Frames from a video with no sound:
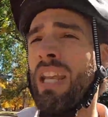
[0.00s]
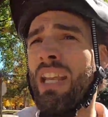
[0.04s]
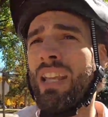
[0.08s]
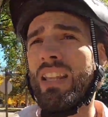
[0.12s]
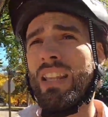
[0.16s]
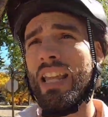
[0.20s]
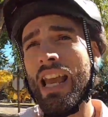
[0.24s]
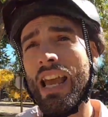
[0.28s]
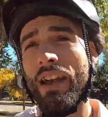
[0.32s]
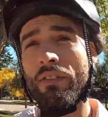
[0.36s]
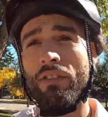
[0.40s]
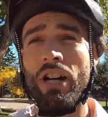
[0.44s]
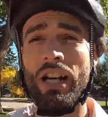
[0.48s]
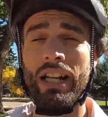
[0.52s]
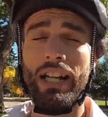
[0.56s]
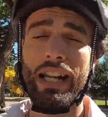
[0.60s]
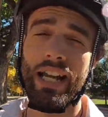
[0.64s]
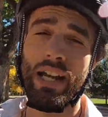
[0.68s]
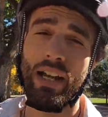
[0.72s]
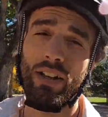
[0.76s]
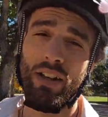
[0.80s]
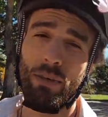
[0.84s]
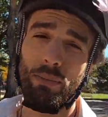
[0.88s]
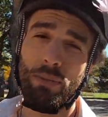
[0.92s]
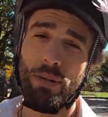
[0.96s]
They have gone
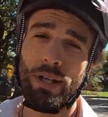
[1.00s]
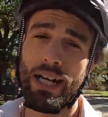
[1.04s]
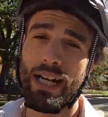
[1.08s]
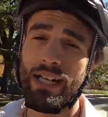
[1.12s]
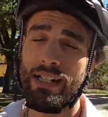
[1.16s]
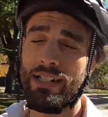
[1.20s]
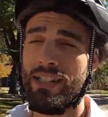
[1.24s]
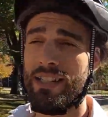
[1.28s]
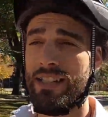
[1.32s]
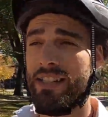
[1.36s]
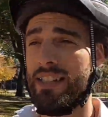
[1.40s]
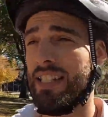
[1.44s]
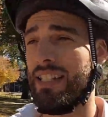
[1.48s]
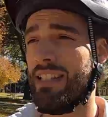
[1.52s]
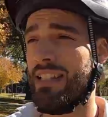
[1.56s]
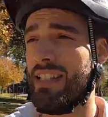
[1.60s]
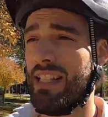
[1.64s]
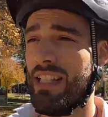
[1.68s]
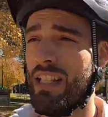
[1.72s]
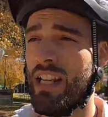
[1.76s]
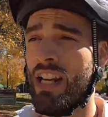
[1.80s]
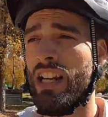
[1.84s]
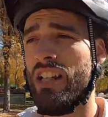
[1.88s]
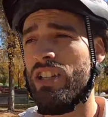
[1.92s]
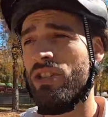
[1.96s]
down in price to
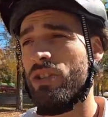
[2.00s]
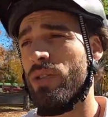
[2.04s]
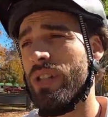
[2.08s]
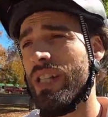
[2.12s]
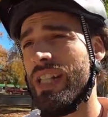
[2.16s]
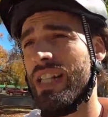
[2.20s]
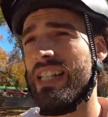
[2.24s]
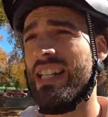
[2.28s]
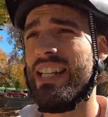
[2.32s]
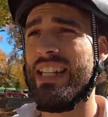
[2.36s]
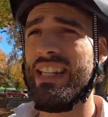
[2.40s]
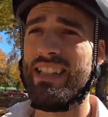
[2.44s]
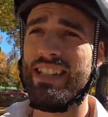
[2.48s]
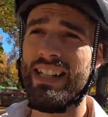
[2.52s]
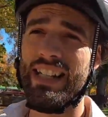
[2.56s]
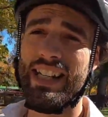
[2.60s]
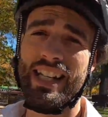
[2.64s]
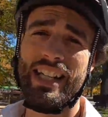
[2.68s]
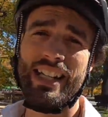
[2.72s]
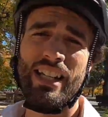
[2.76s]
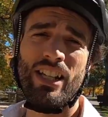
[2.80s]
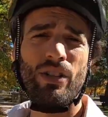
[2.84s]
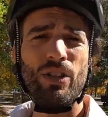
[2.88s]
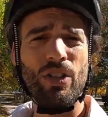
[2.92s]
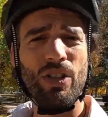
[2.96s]
$1,600, and
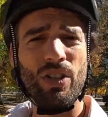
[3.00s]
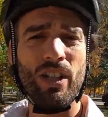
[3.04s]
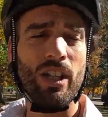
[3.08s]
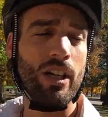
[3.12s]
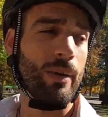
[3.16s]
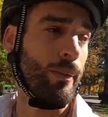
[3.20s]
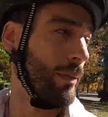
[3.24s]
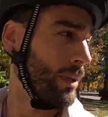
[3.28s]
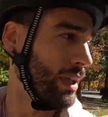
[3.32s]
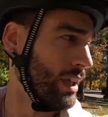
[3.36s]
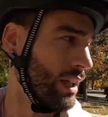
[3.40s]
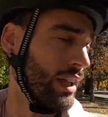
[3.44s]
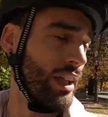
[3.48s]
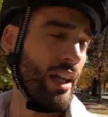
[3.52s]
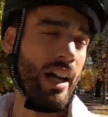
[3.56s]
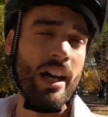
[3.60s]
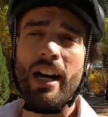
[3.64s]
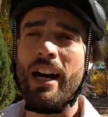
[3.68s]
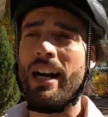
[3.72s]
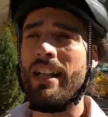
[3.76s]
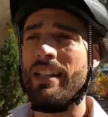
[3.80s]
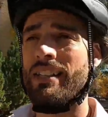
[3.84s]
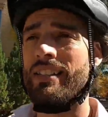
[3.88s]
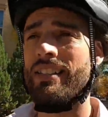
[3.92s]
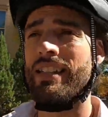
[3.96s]
you know, you can get them
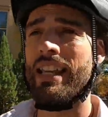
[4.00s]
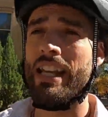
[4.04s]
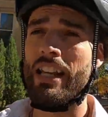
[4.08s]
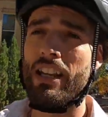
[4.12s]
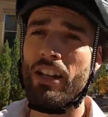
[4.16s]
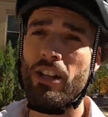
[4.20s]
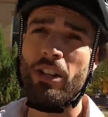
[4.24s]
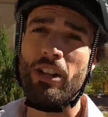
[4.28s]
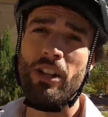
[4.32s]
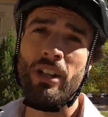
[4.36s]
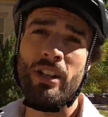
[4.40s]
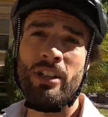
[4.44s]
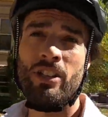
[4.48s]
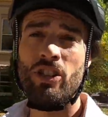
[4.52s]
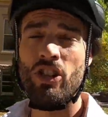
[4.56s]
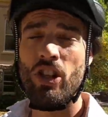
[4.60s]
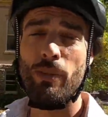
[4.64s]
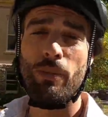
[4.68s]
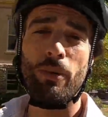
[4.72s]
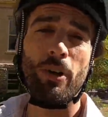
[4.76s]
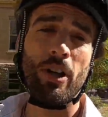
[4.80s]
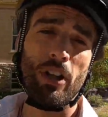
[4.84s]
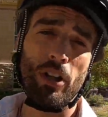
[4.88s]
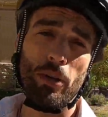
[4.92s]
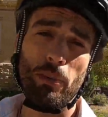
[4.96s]
on sale
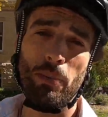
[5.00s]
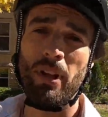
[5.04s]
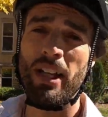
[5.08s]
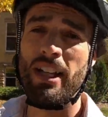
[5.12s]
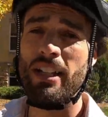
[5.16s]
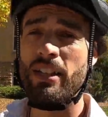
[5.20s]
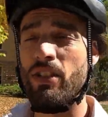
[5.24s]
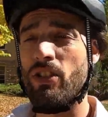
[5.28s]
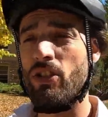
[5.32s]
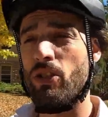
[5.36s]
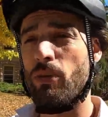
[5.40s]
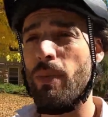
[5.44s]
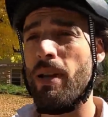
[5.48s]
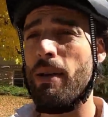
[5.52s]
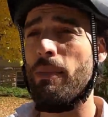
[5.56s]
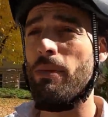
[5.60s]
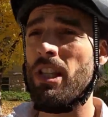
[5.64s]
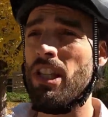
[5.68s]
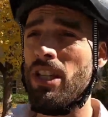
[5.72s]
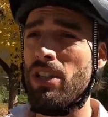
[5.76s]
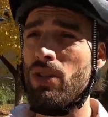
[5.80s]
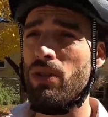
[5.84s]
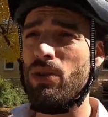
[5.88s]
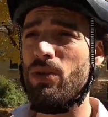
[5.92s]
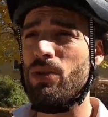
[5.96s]
cheaper other places, or maybe
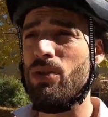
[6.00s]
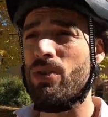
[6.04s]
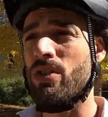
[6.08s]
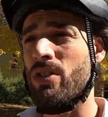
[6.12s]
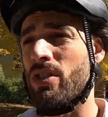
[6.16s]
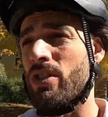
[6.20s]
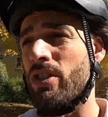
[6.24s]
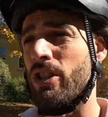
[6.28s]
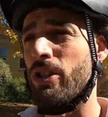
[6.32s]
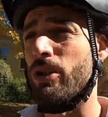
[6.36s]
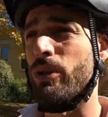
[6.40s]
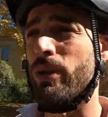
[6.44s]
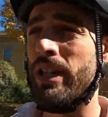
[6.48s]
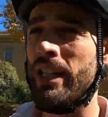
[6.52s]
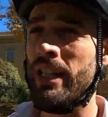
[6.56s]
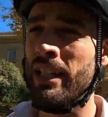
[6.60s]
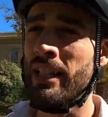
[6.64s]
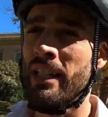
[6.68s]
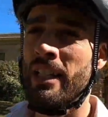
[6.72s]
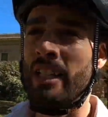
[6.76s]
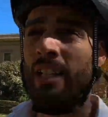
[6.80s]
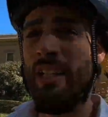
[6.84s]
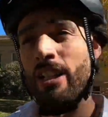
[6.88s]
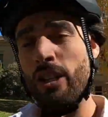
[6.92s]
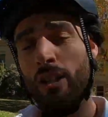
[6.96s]
used. So you
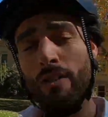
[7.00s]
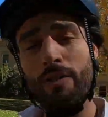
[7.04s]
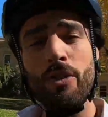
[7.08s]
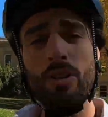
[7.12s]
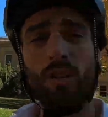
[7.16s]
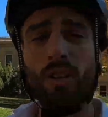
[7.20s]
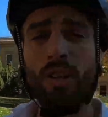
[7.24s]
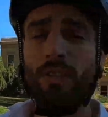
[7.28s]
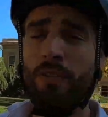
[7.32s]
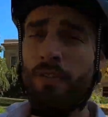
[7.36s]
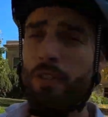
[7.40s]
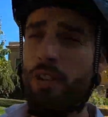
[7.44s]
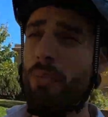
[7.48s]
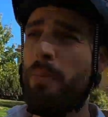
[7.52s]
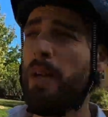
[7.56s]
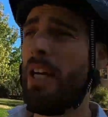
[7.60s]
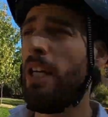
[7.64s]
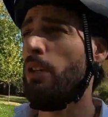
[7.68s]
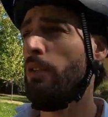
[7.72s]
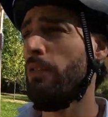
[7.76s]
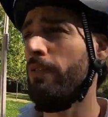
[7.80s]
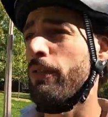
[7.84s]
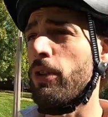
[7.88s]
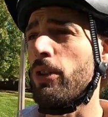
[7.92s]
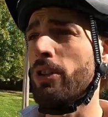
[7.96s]
know, if you're looking for a
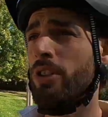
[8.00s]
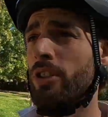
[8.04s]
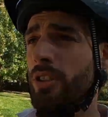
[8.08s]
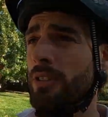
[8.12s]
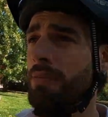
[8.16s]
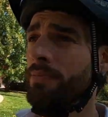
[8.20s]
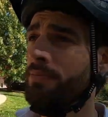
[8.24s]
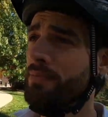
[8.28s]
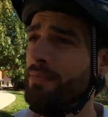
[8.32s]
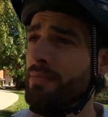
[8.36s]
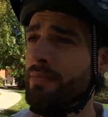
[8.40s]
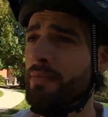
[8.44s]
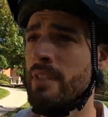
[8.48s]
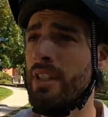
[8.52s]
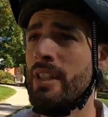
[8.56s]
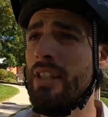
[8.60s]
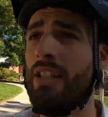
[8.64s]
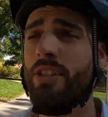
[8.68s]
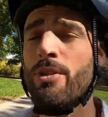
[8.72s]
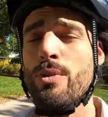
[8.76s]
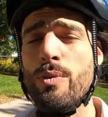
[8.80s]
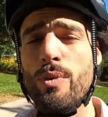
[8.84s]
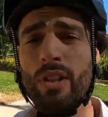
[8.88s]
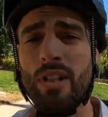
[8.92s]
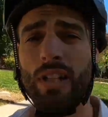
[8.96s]
micro folder, then
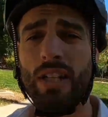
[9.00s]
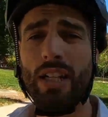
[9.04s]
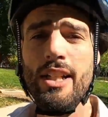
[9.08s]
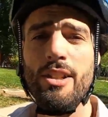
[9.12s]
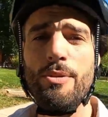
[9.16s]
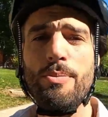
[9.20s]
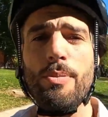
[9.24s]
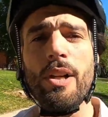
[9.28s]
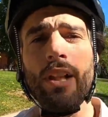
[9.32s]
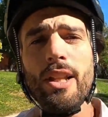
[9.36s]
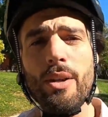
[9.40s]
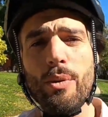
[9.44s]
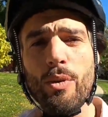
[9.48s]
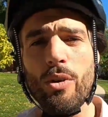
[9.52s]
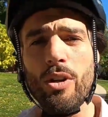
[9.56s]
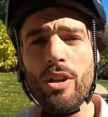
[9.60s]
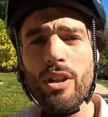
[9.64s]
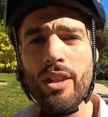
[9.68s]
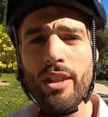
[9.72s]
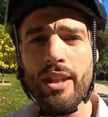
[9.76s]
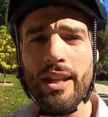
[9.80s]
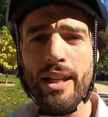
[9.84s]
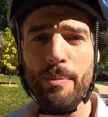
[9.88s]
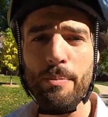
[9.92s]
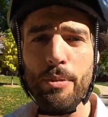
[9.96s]
this one is probably
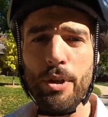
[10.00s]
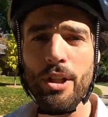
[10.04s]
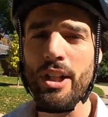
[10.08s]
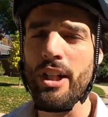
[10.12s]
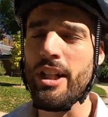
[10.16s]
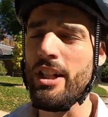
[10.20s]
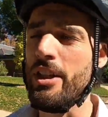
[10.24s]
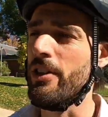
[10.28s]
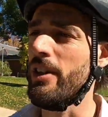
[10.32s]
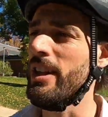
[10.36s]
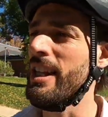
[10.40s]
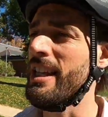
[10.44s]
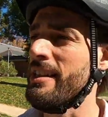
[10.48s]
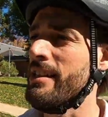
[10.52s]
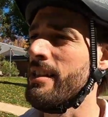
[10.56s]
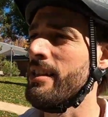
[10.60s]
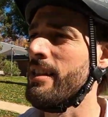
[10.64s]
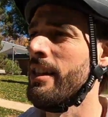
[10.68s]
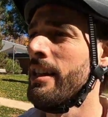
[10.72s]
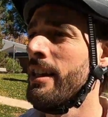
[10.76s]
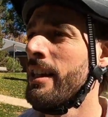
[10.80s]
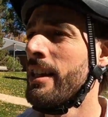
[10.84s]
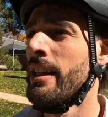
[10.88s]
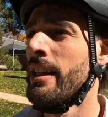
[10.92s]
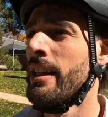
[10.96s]
worth putting on your list.